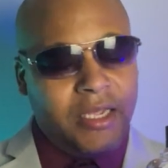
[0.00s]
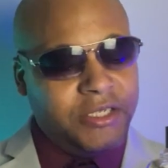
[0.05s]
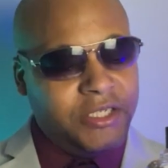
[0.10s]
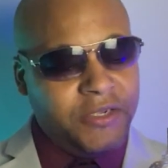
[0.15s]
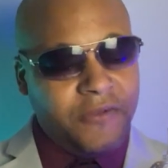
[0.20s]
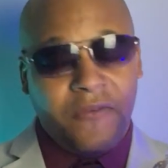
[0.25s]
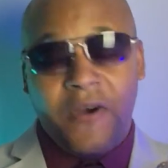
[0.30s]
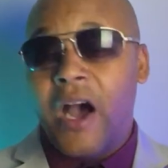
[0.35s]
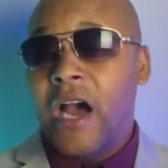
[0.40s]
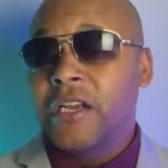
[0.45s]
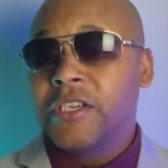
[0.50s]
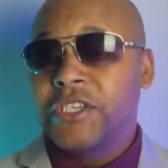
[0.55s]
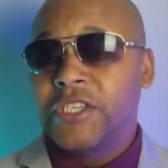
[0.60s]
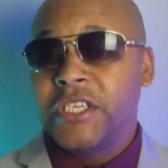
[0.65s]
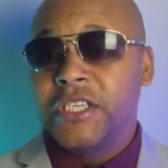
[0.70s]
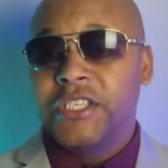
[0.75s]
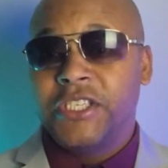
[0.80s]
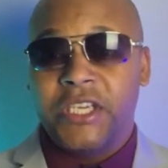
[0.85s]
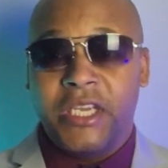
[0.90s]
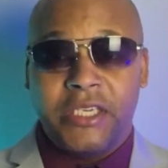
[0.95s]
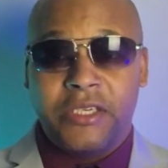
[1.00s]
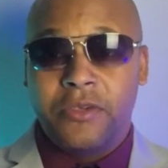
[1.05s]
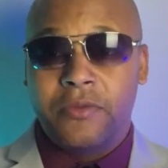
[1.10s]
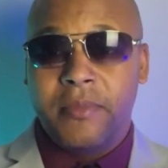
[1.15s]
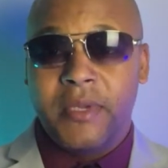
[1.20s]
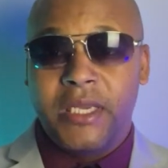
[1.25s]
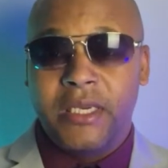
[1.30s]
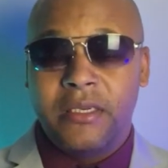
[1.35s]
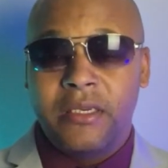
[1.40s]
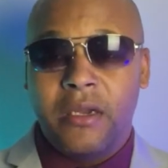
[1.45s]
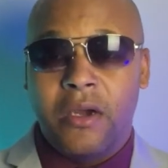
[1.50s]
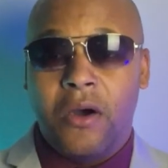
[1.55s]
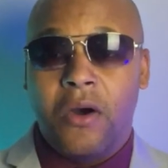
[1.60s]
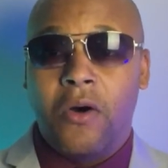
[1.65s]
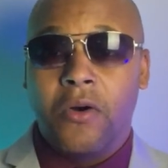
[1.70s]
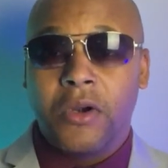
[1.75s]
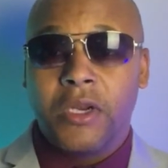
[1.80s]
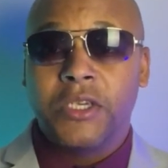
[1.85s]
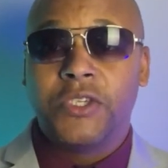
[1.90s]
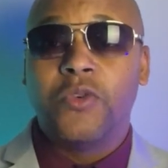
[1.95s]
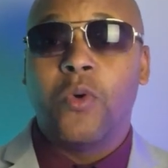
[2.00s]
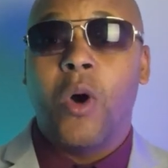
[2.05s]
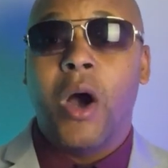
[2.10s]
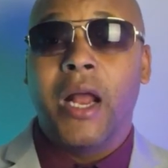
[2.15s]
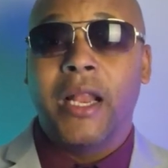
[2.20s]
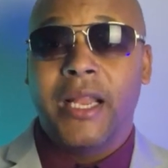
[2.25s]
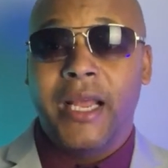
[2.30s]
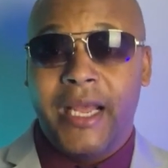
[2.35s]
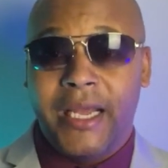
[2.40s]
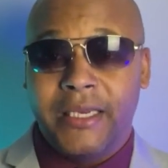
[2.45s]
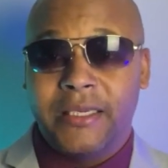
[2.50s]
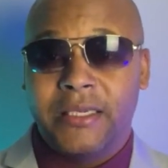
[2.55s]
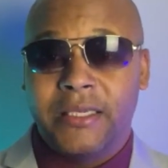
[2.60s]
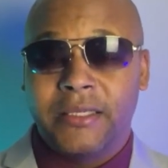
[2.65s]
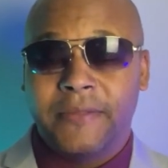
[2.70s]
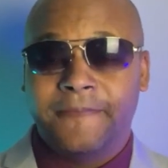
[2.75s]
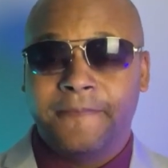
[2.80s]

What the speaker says: Givenchy Gentleman Eau de Toilette.